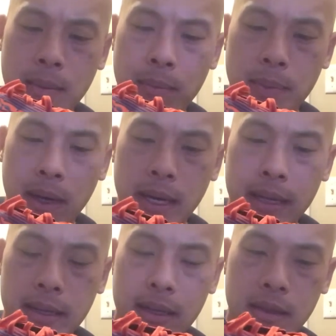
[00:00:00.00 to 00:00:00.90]
but
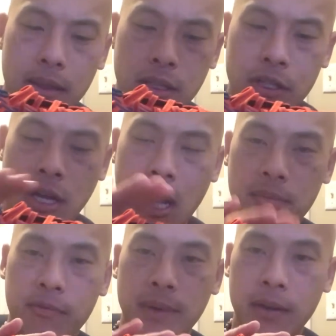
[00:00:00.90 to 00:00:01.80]
the
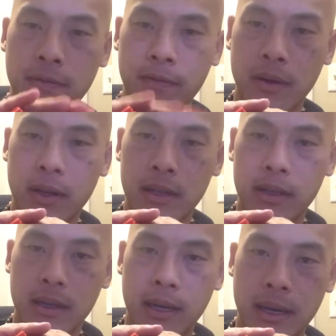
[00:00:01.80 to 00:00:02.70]
top of my foot
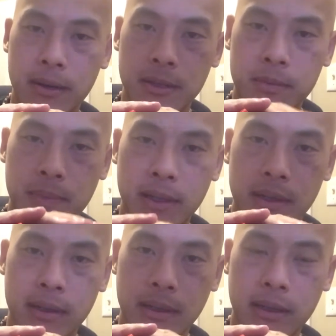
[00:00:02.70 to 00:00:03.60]
has
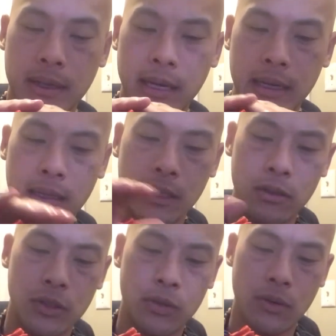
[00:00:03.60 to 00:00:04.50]
been getting a little
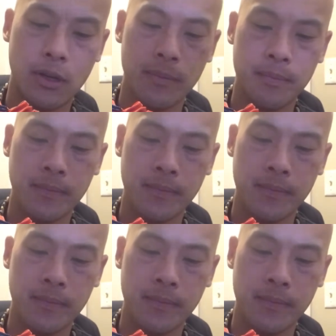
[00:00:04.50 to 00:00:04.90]
sore.